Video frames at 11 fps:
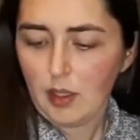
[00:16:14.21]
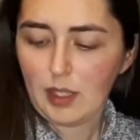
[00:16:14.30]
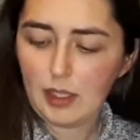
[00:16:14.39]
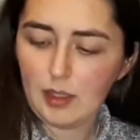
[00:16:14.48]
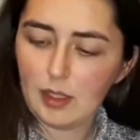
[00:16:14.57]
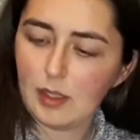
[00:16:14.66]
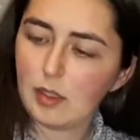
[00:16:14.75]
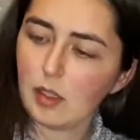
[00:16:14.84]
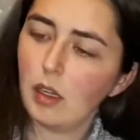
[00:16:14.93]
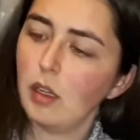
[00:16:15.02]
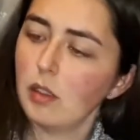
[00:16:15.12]
then this is
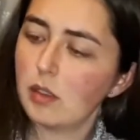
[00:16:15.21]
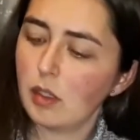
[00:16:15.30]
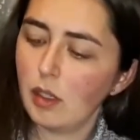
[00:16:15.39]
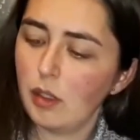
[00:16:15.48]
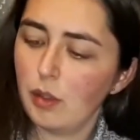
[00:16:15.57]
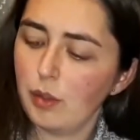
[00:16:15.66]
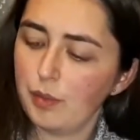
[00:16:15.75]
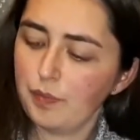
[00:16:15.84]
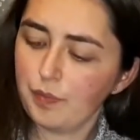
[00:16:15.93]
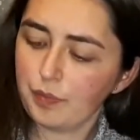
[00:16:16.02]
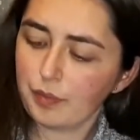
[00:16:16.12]

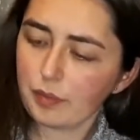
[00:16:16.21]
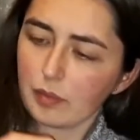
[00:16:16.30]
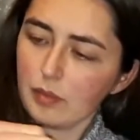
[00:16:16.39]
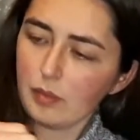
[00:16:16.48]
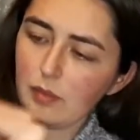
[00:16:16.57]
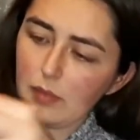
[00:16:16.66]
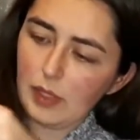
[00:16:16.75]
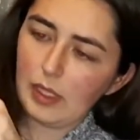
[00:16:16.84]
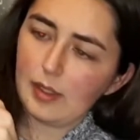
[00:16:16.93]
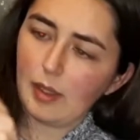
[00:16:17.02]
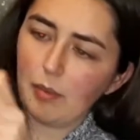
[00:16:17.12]
also
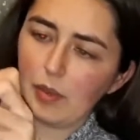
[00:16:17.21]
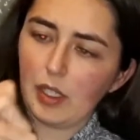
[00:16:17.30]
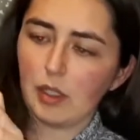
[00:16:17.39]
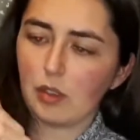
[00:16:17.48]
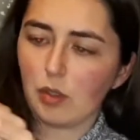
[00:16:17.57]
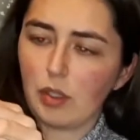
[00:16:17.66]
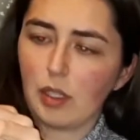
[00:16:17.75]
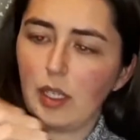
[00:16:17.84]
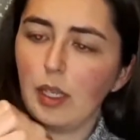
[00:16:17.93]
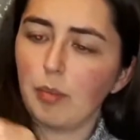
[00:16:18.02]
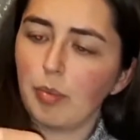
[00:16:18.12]
something to
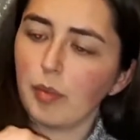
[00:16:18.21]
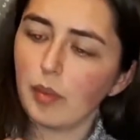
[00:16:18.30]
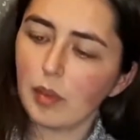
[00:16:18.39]
keep